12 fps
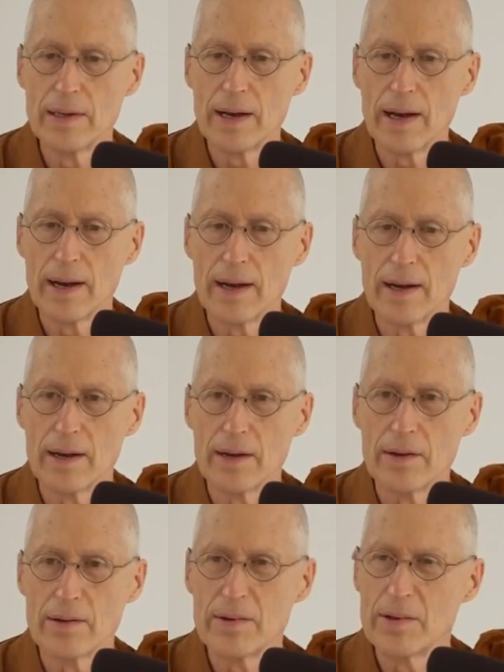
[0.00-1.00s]
uh,
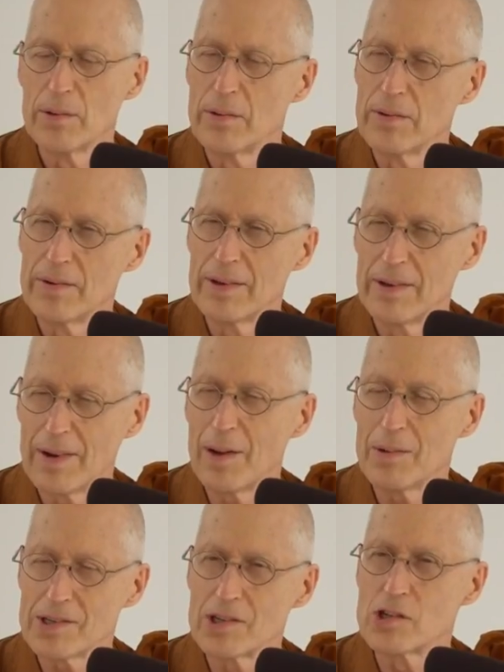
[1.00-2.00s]
you, you,
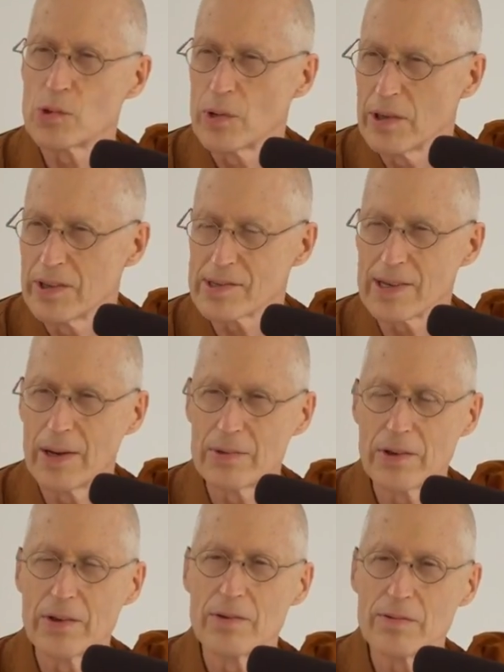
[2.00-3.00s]
always enjoy the sound
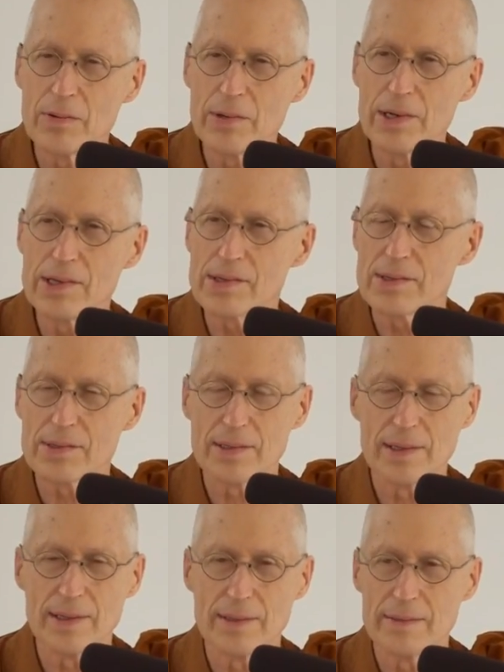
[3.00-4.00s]
of their voice,
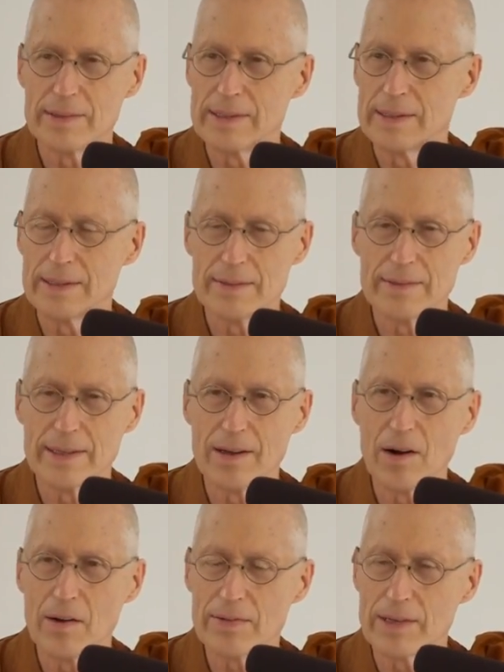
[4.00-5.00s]
uh, they, they
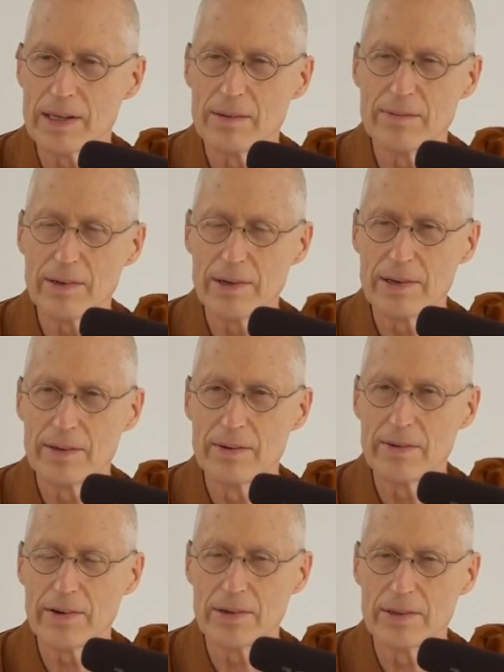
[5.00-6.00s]
often give very,
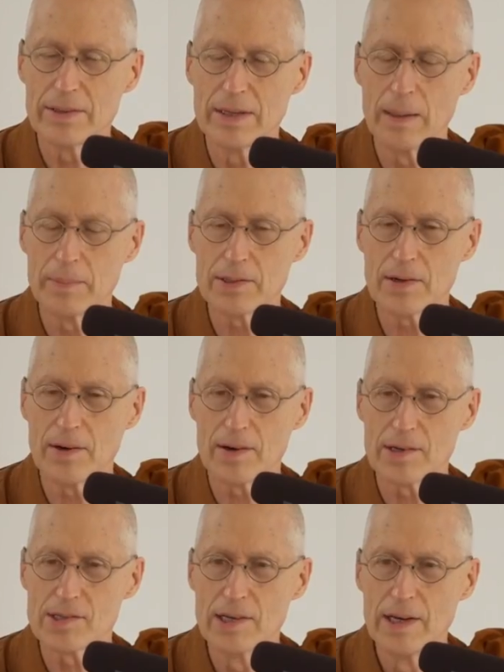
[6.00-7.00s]
very good Dhamma
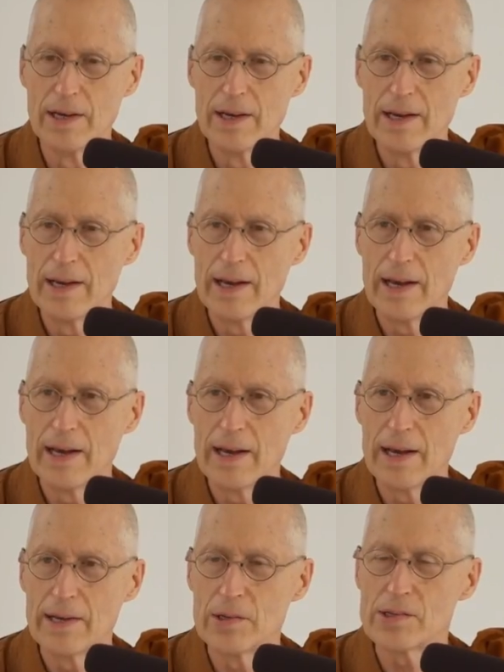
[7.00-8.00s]
talks
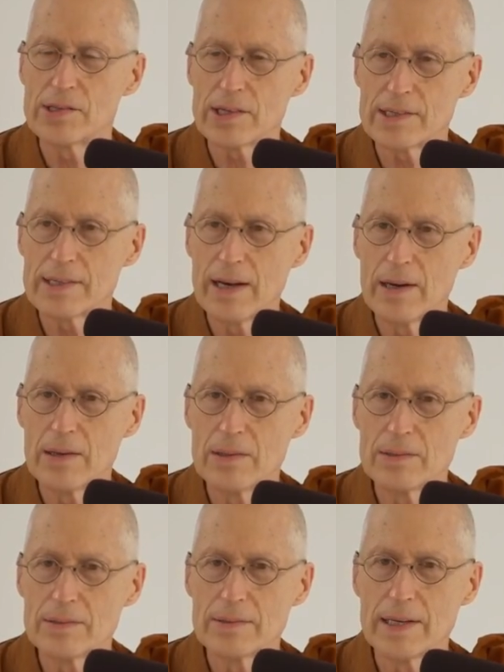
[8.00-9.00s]
and you sit
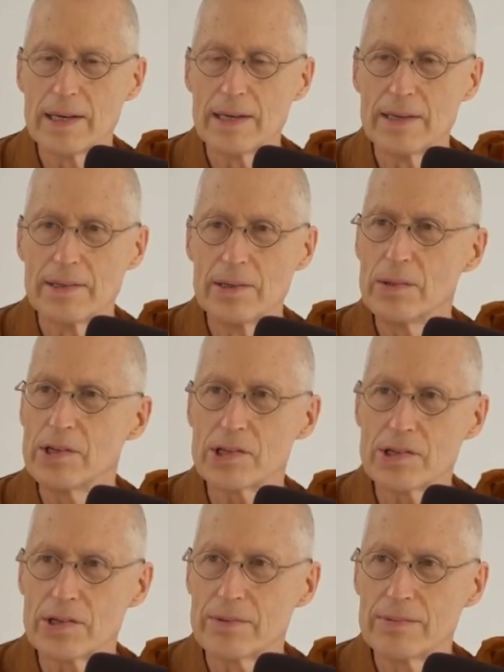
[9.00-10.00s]
down and you
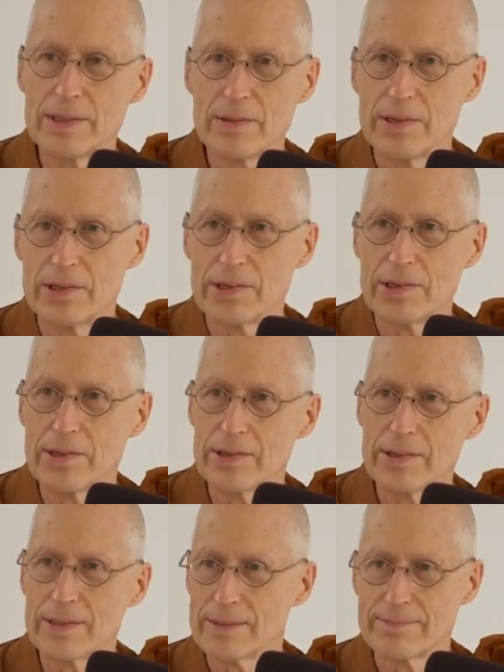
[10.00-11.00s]
just you know you
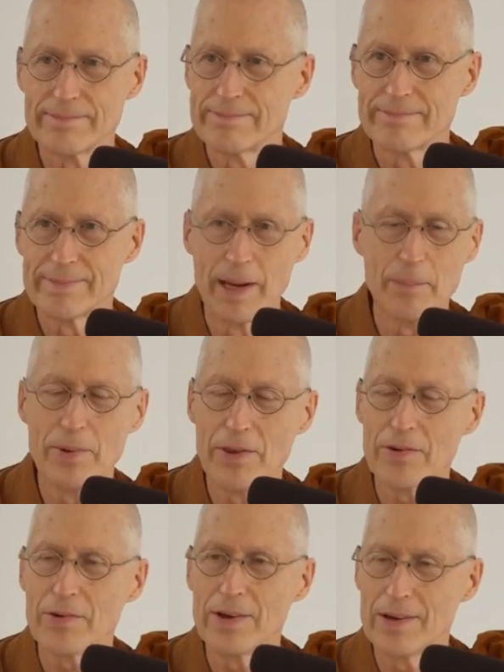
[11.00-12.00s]
turn the
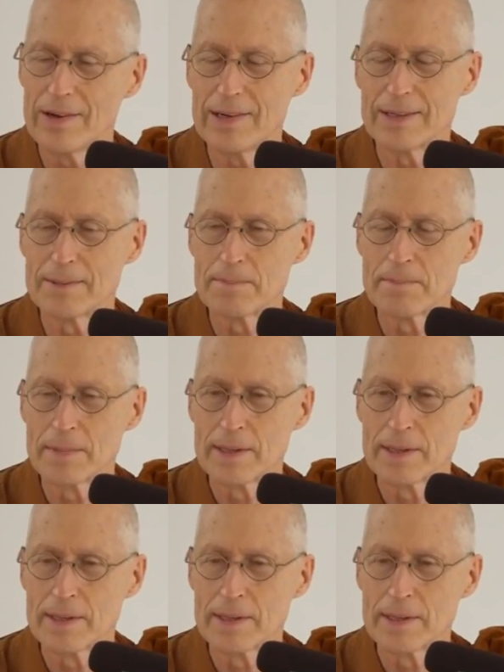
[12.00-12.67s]
mp3 on